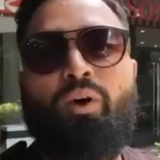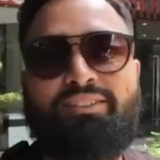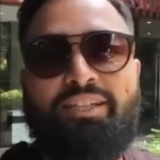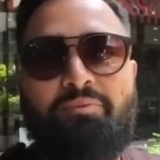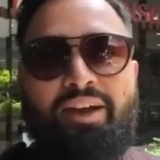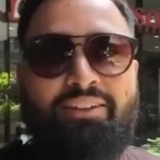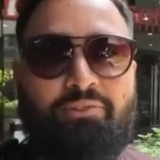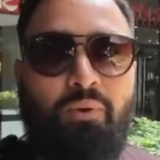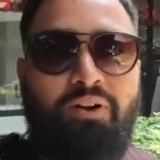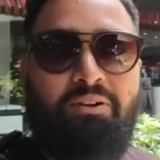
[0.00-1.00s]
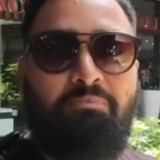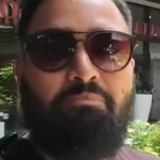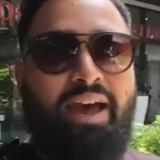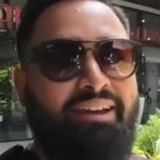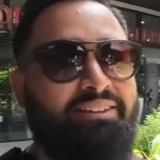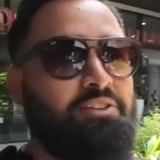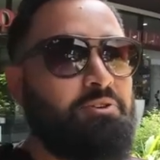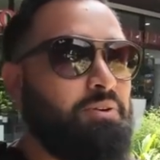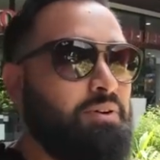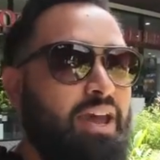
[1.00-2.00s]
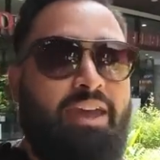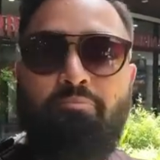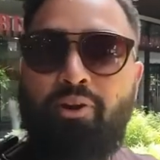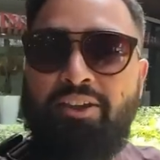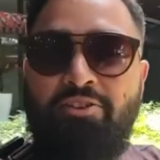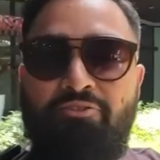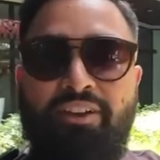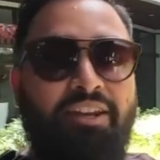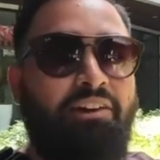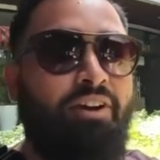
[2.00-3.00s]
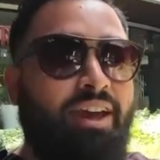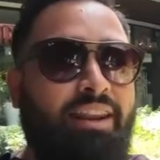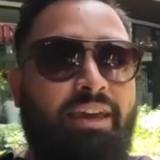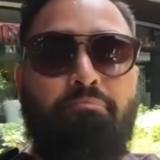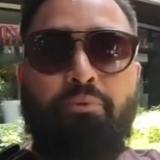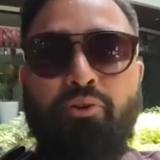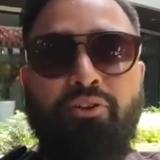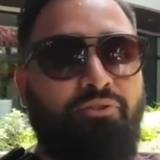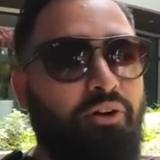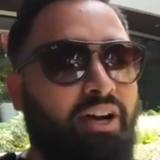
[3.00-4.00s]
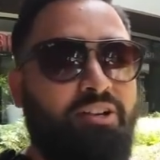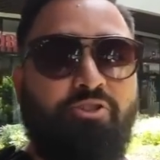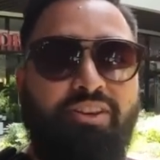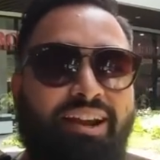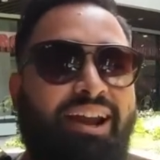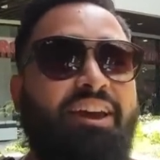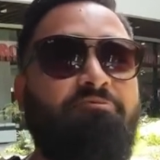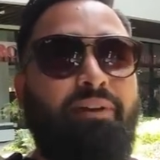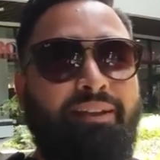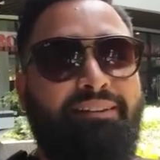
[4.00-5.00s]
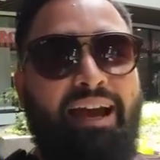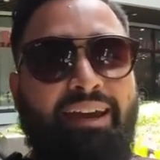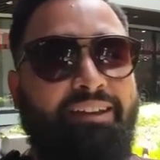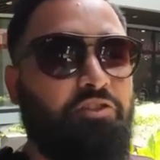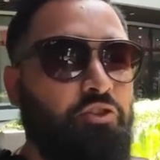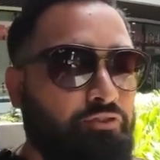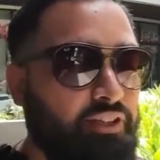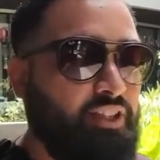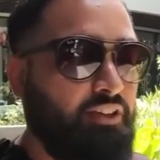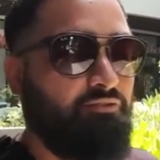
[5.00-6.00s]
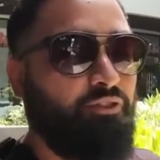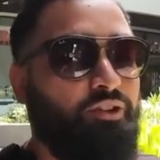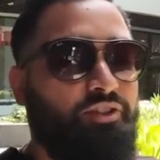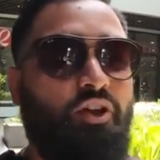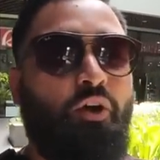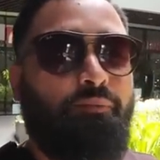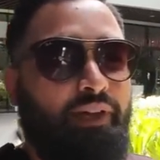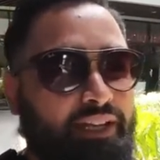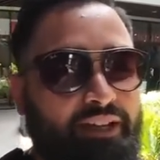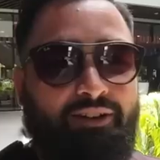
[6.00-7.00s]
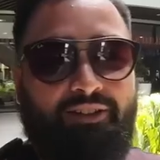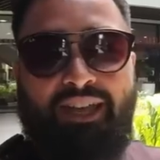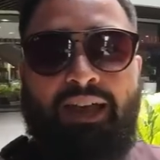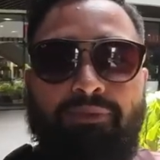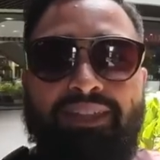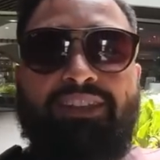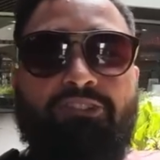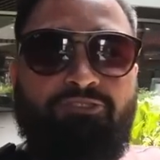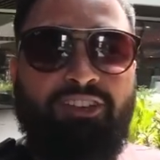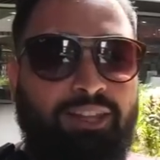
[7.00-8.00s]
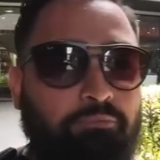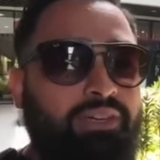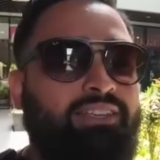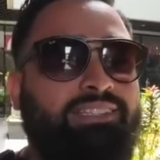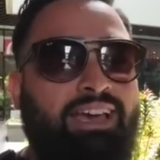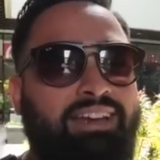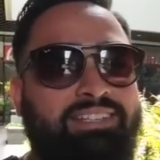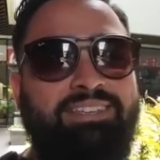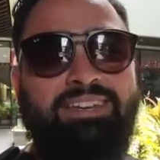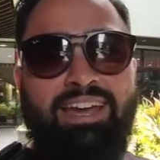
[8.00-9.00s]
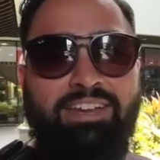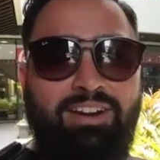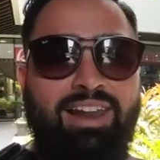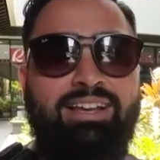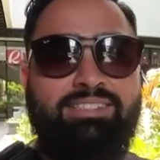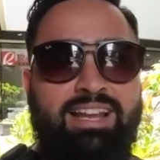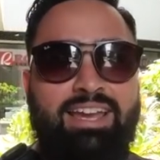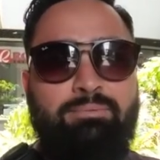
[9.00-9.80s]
What's up, guys? Welcome back to a brand new video in a beautiful country that I have been dying to visit for so many years. I'm in the Philippines. I actually got here last night.